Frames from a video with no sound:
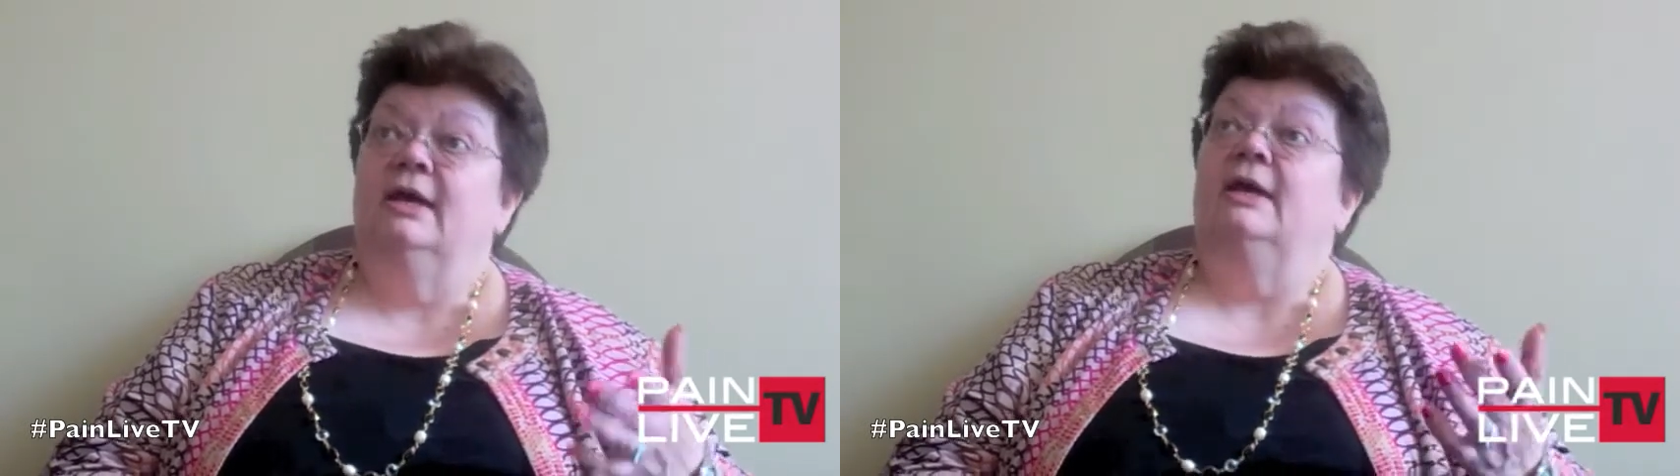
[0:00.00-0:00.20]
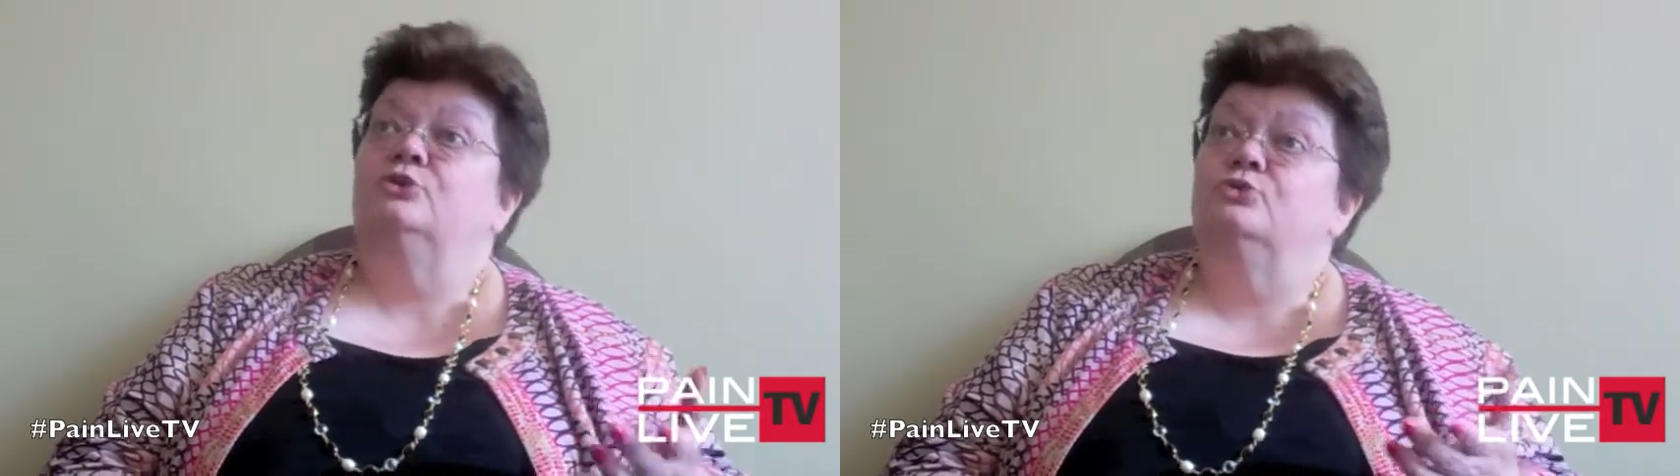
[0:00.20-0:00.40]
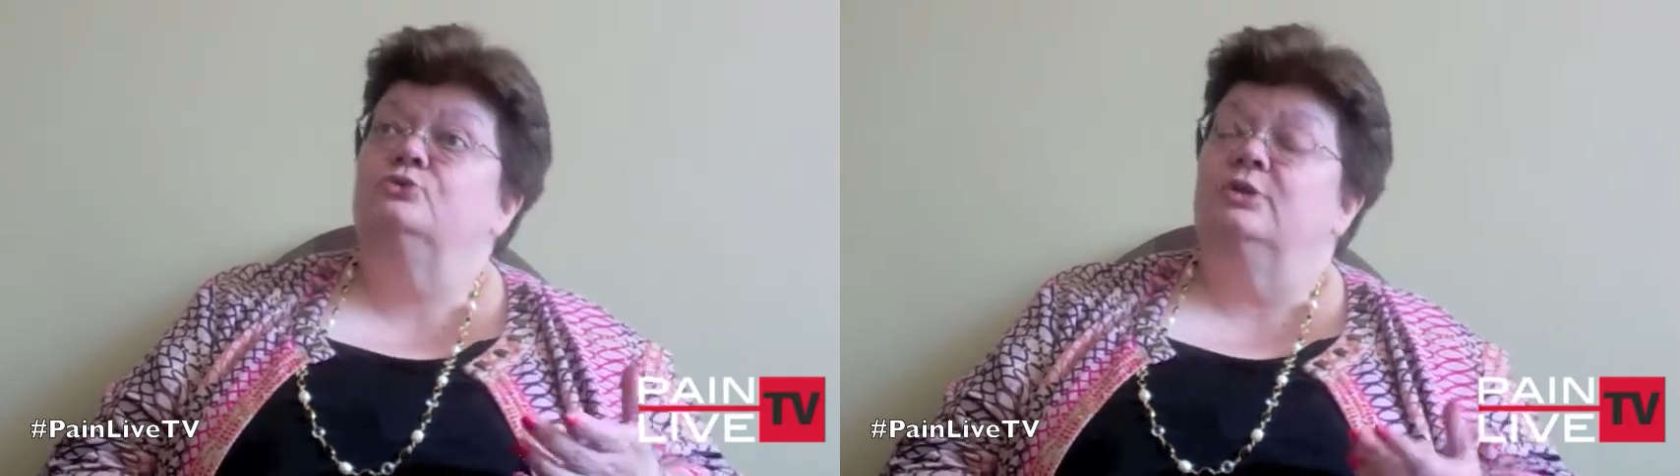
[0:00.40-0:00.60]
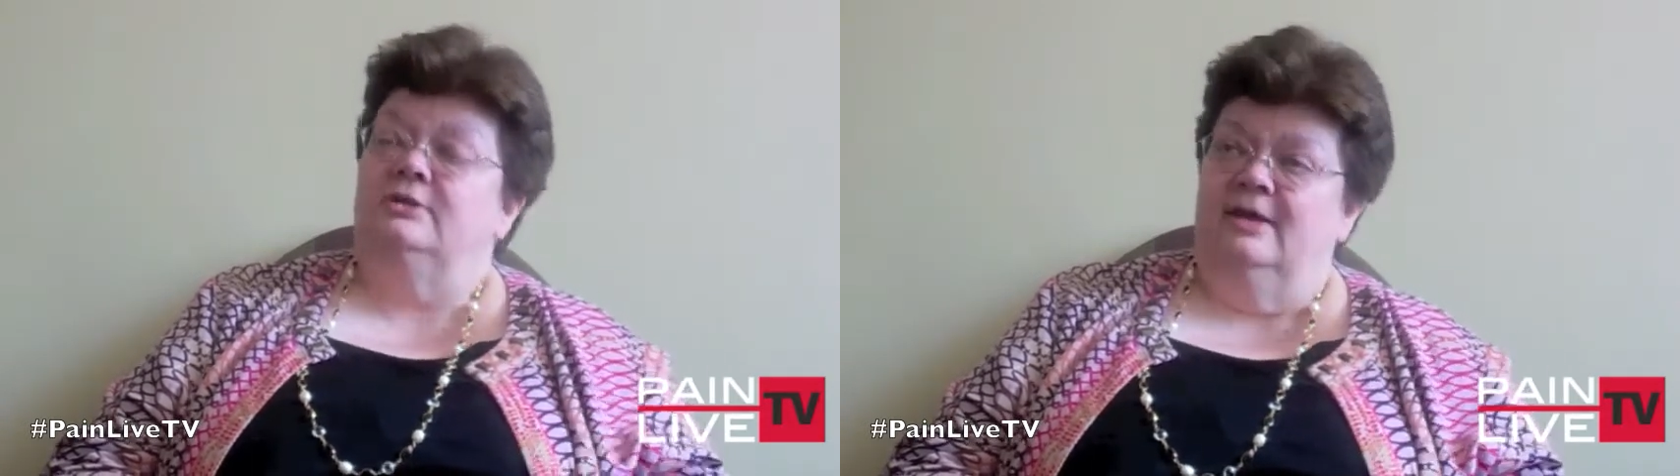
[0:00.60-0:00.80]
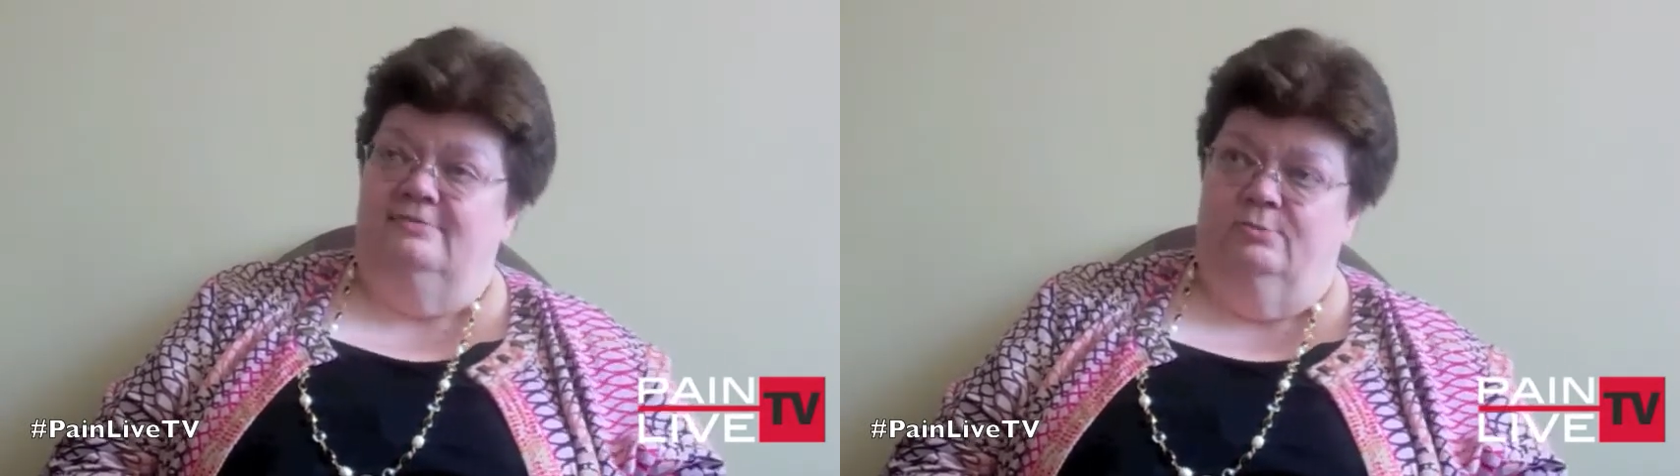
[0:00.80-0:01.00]
I choose not
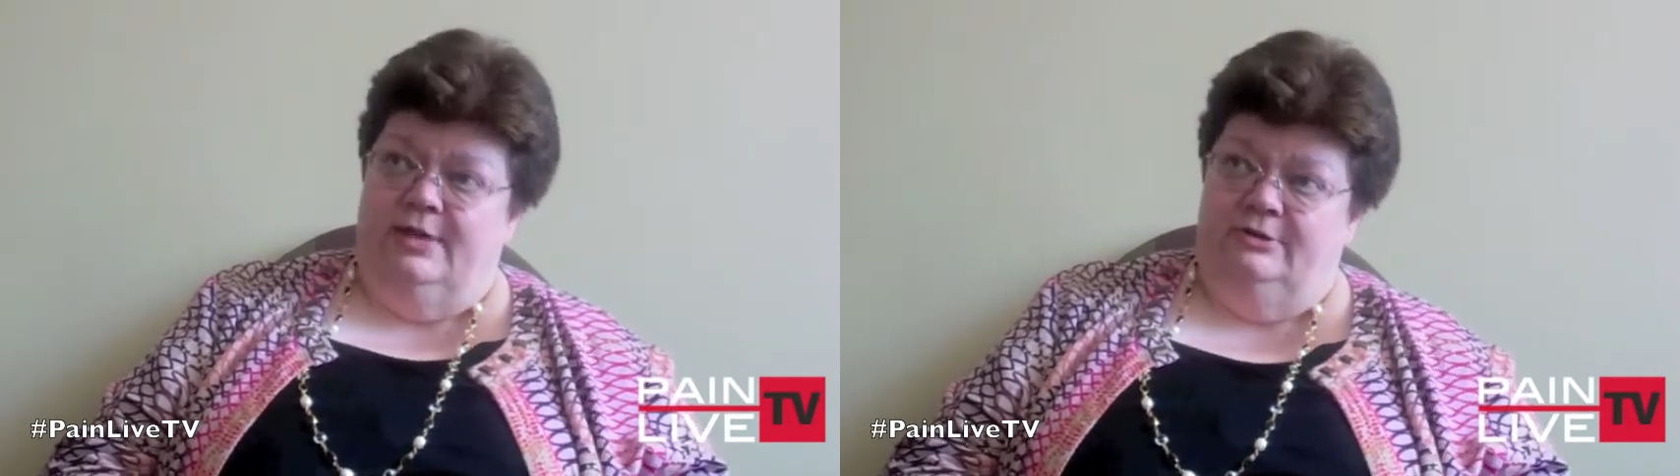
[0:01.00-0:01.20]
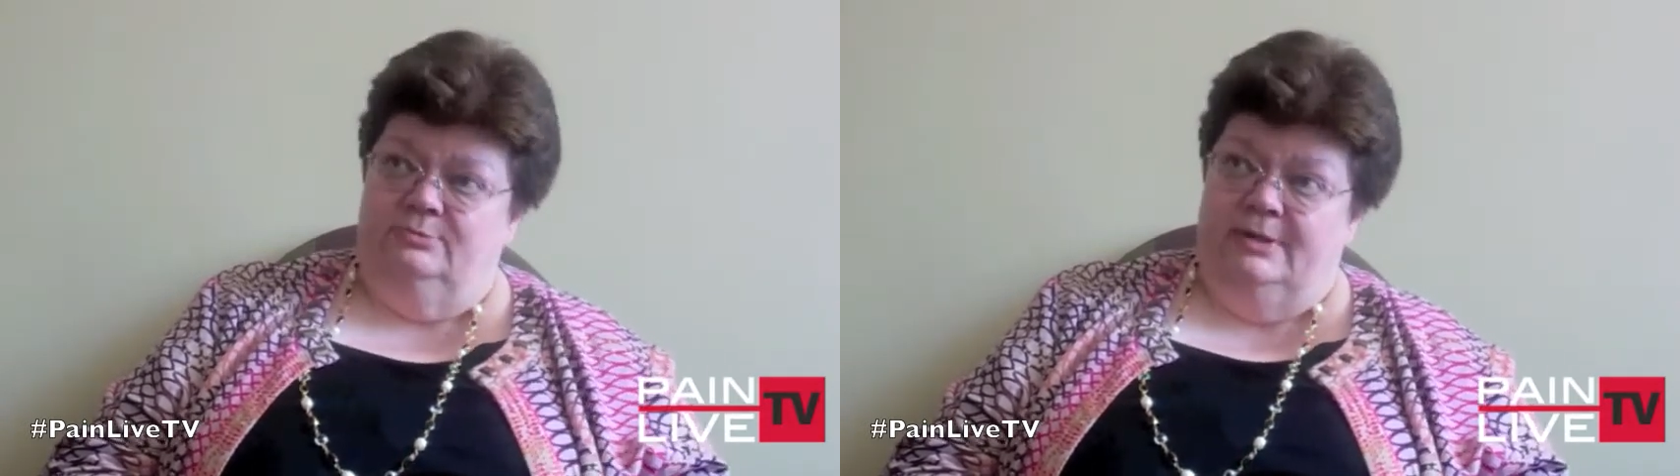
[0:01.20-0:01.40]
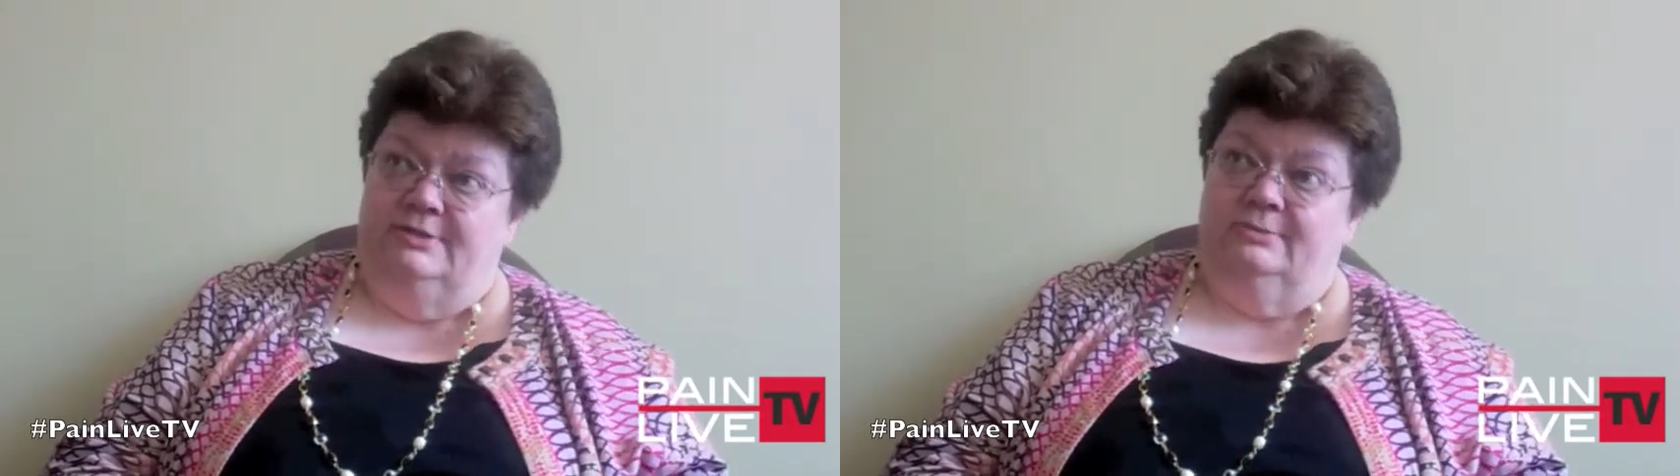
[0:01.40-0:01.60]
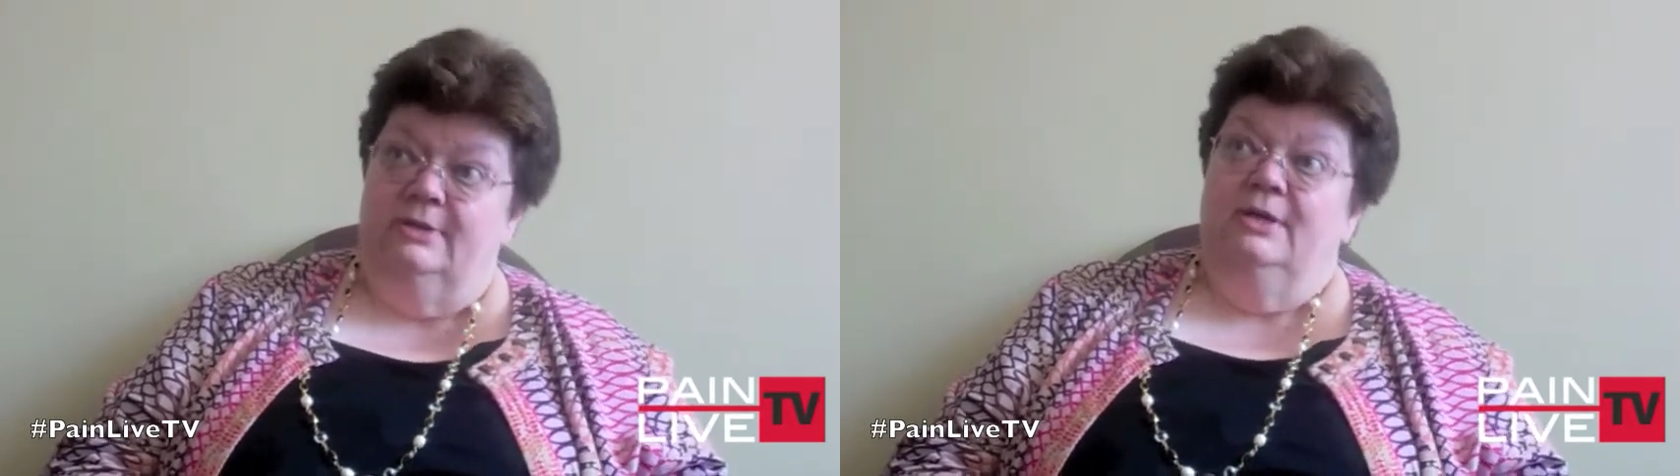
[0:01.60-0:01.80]
to have a bladder spasm.